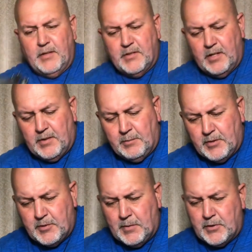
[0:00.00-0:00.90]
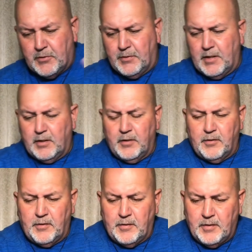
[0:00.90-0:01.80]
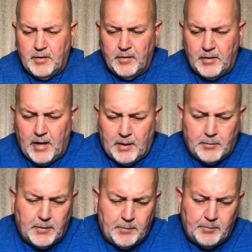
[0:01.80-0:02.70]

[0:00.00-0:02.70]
anything much special there other than that, but